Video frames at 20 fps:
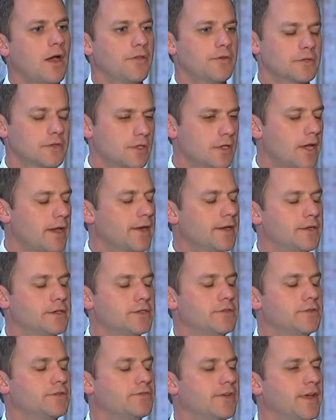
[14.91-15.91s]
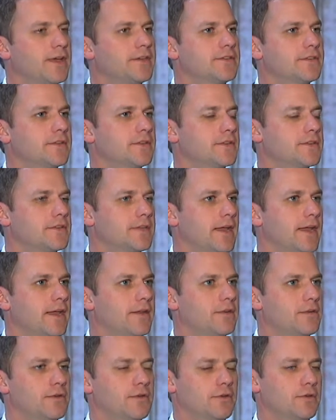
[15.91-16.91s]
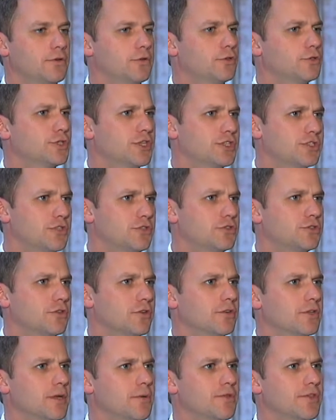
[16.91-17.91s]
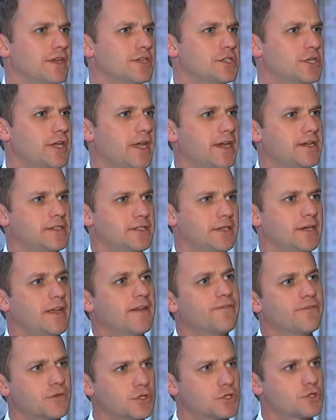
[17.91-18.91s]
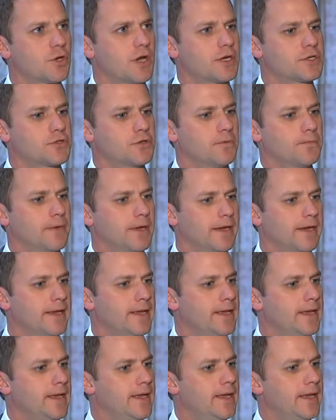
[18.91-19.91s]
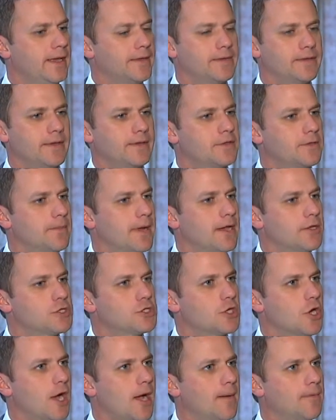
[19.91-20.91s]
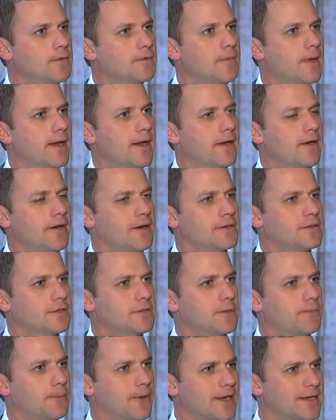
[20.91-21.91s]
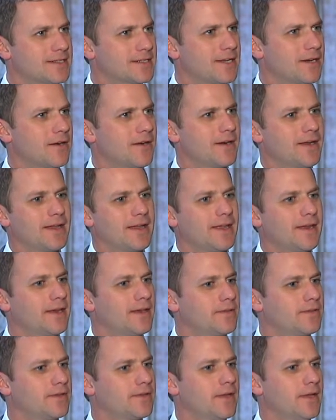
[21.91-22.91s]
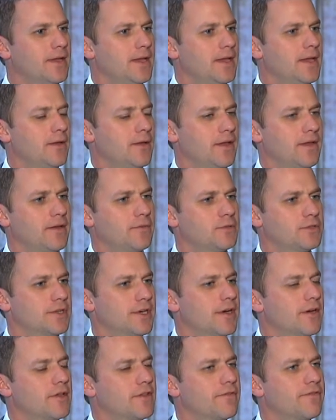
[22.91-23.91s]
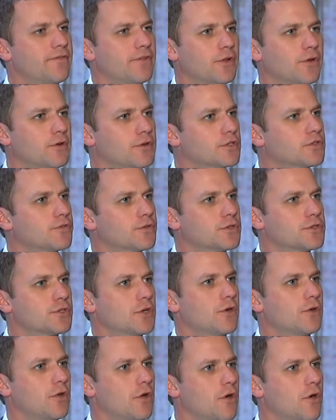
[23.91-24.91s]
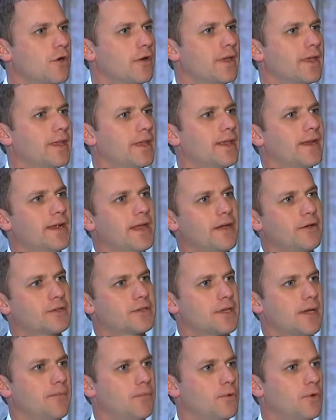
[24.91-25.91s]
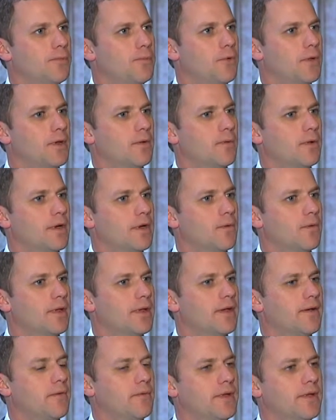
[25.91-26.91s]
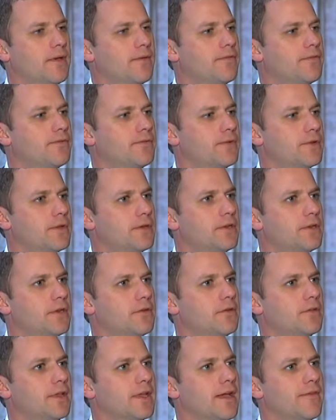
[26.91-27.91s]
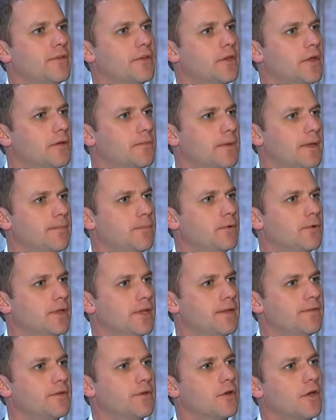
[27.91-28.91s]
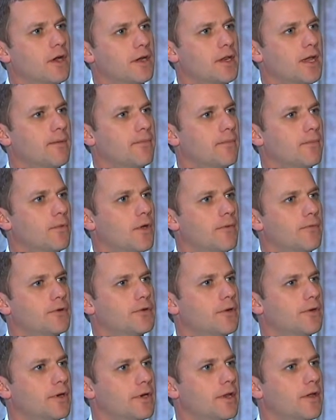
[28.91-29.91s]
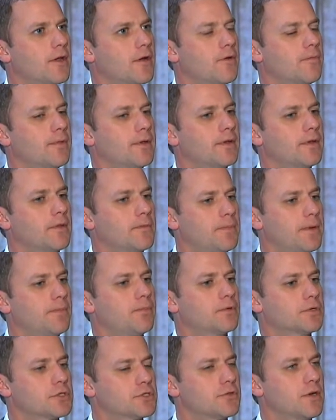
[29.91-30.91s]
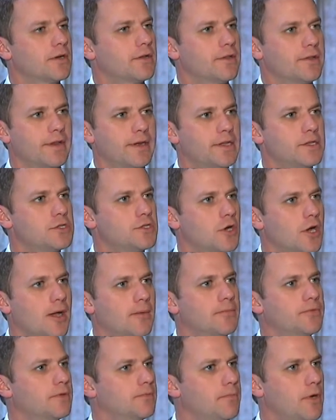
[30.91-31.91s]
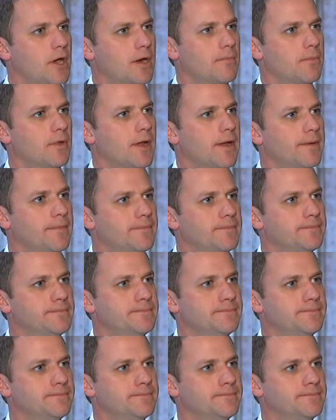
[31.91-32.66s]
There's a lot of issues facing the state. there's issues certainly with education and infrastructure, but it's it's about jobs. My area is a depressed area, and it's it was an area that flourished for so long, and now it's come to a point where we have, uh, we have continually having young people leave and not come not returning home, and the people are struggling. They need jobs. Bottom line.